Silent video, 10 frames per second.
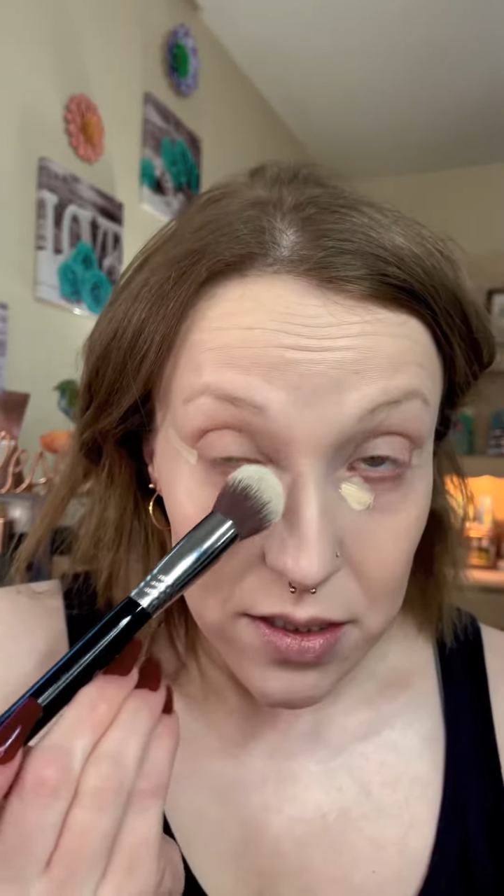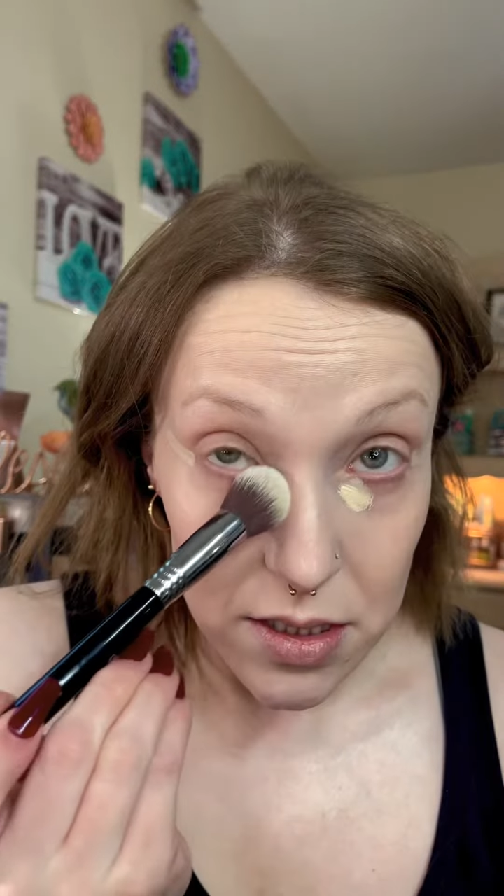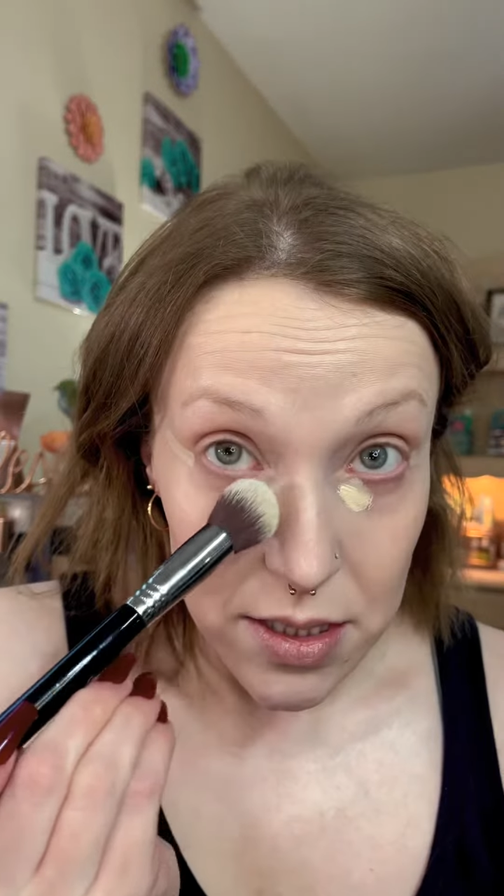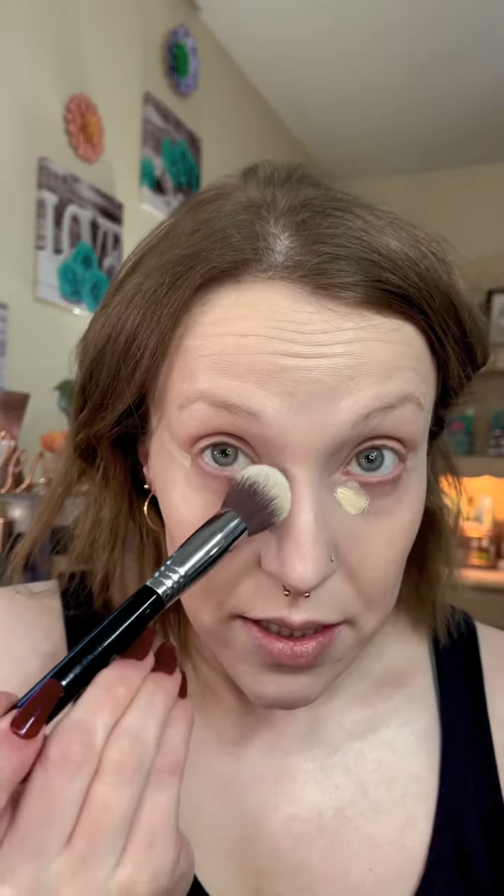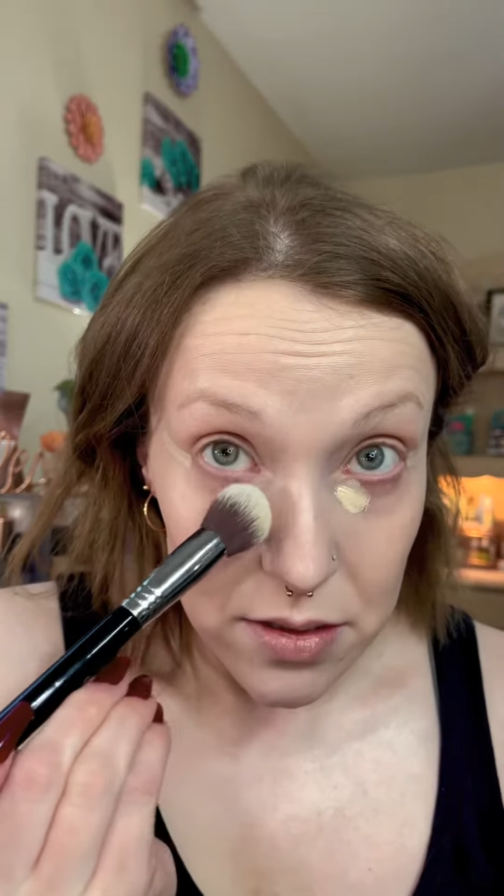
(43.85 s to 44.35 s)

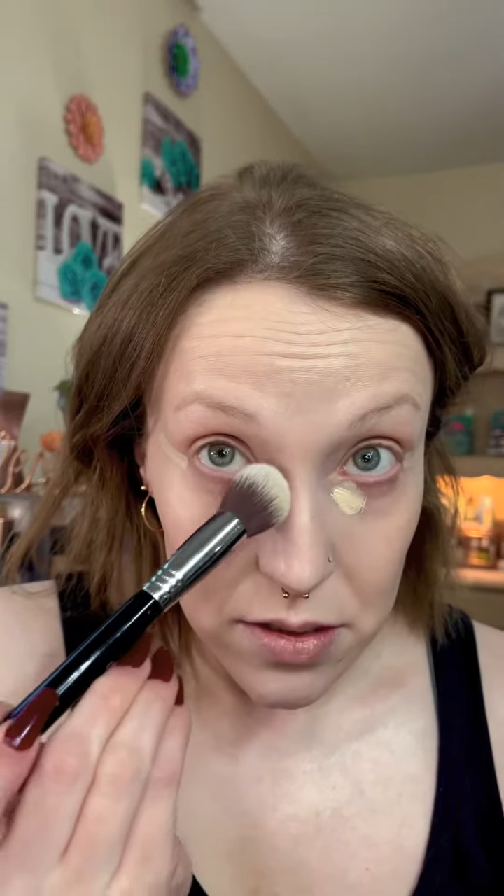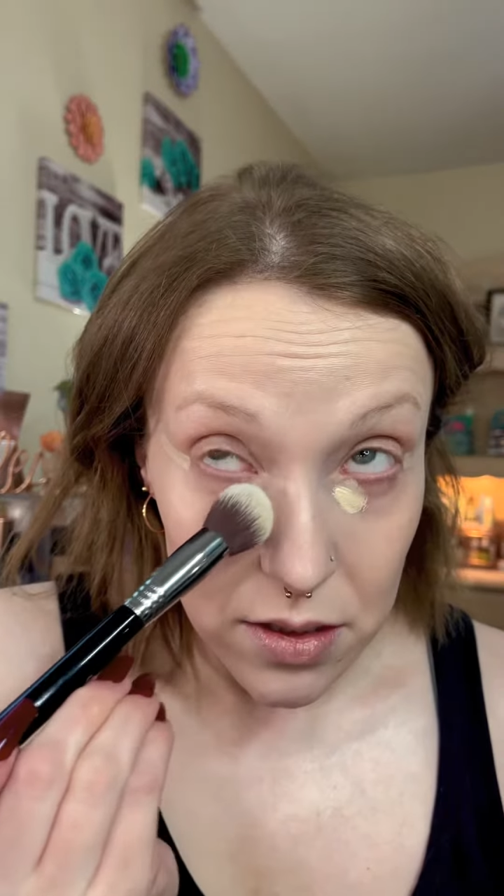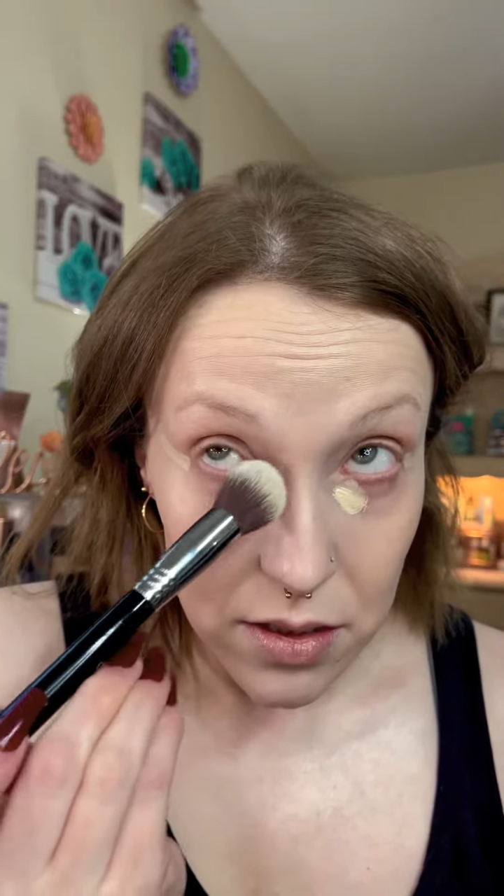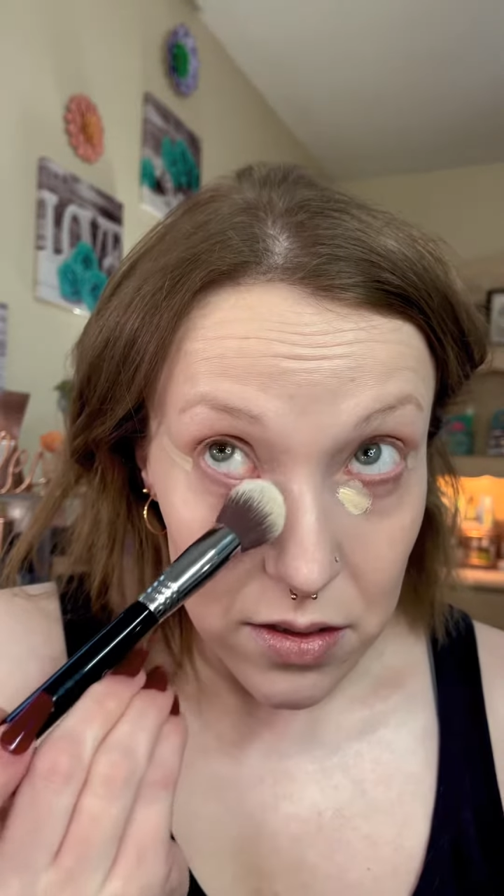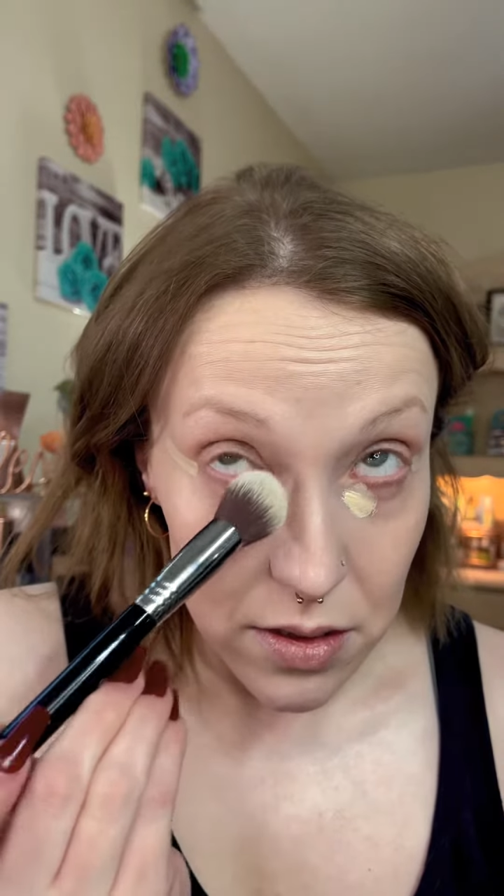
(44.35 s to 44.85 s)
dense
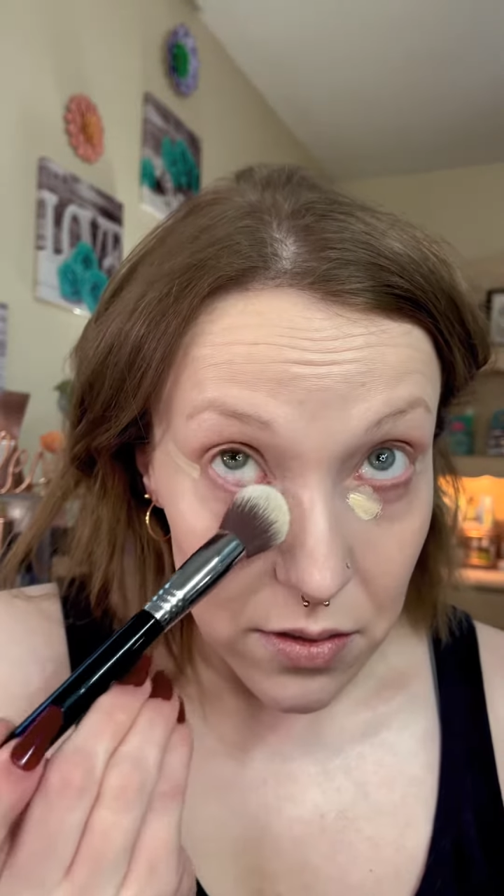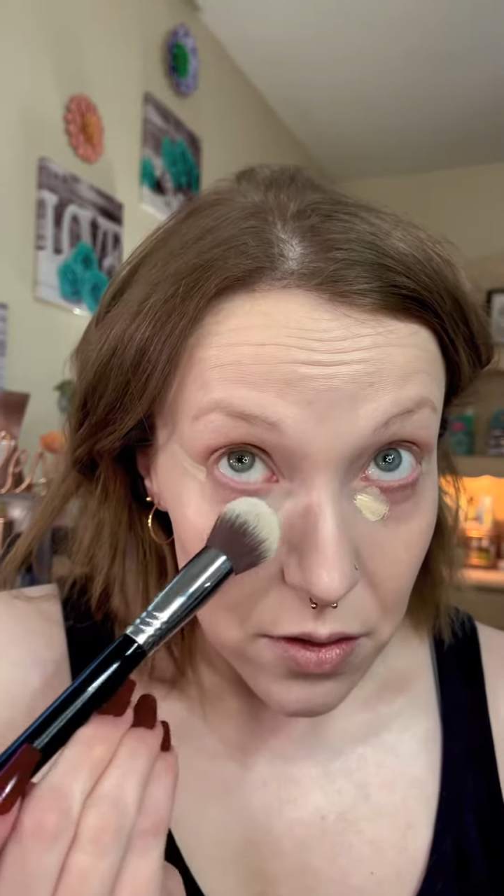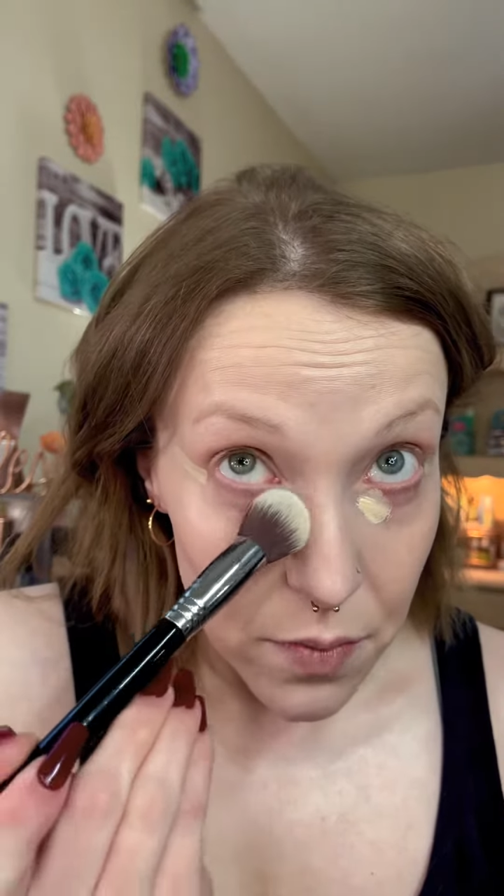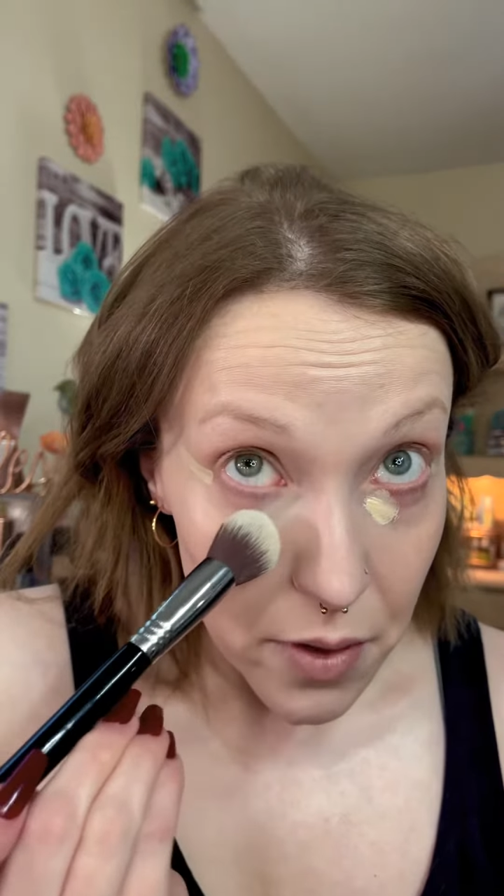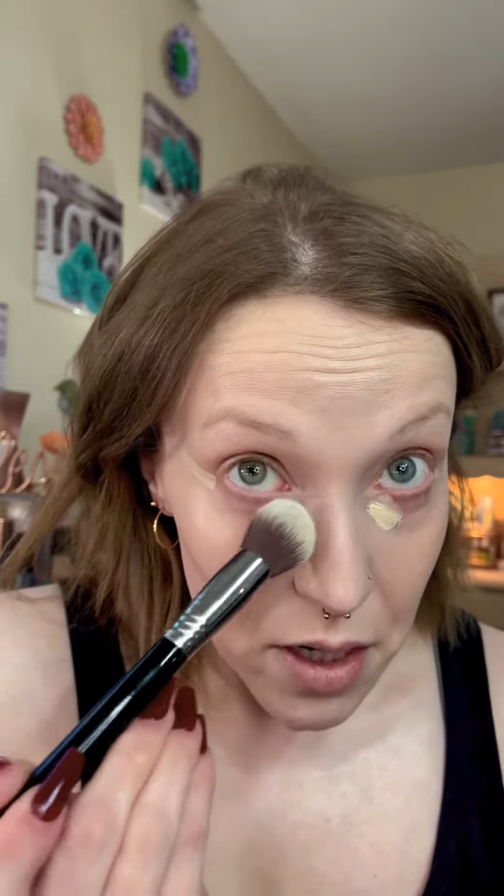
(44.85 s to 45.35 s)
concealer
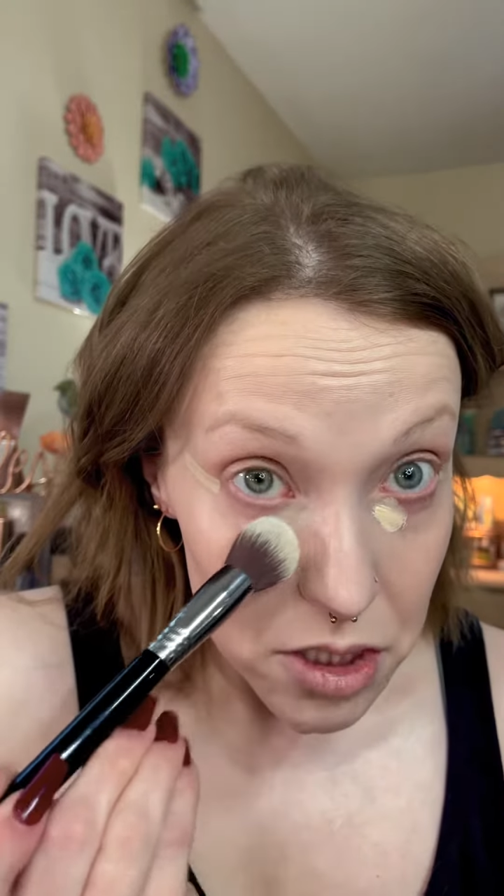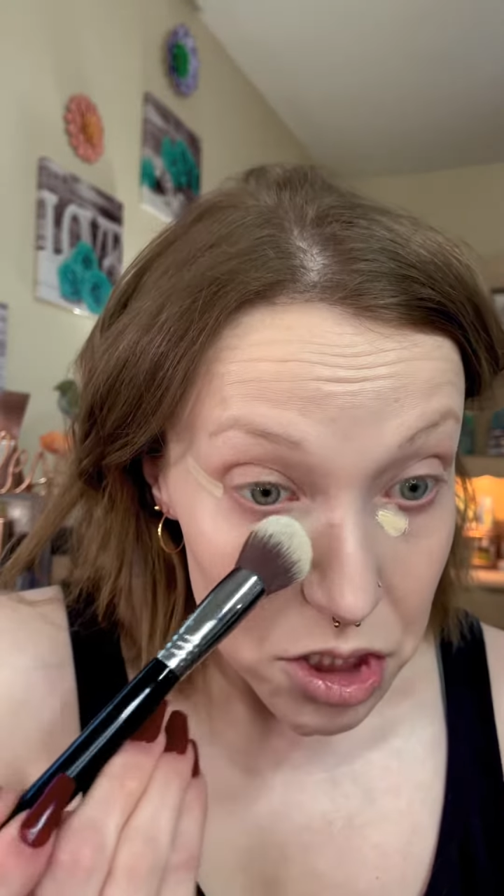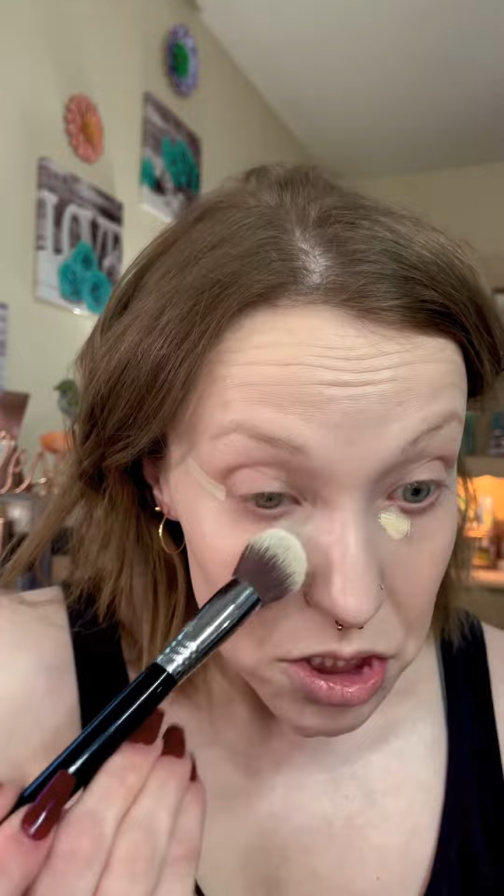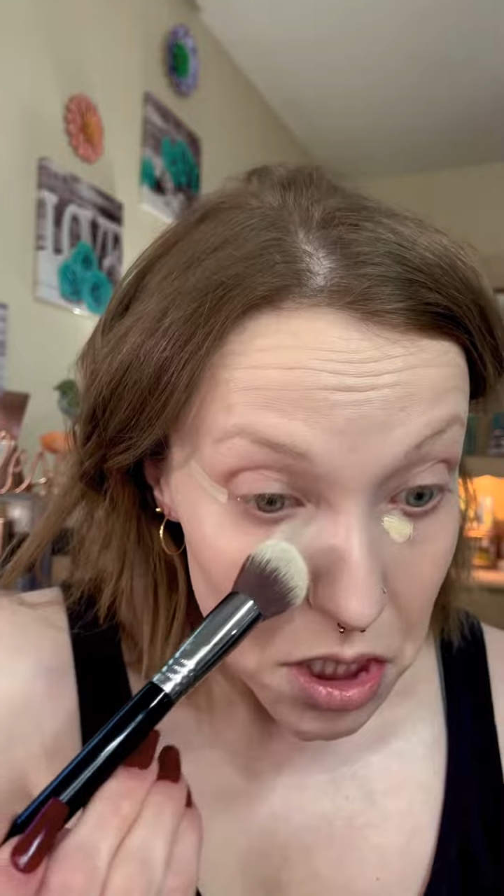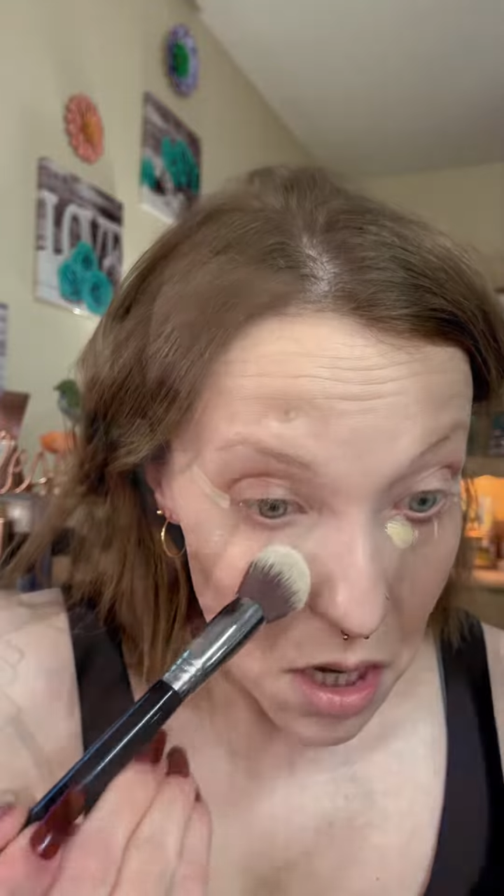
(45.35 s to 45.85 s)

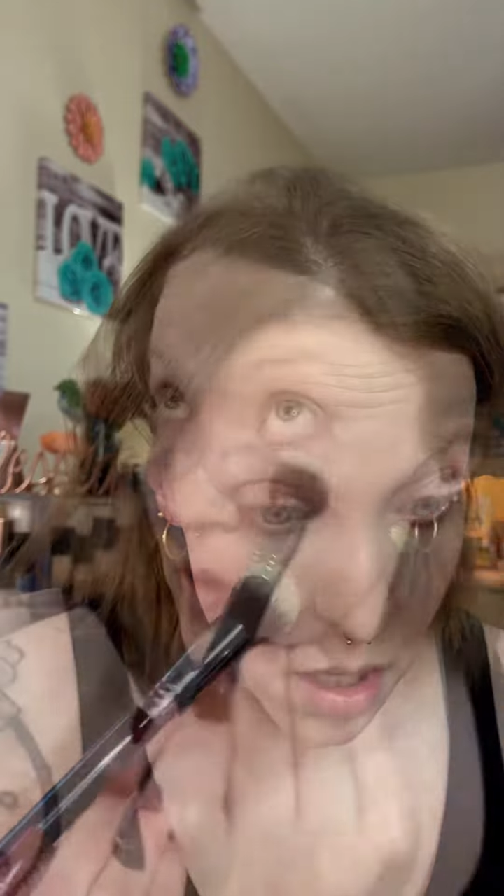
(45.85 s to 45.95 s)
brush.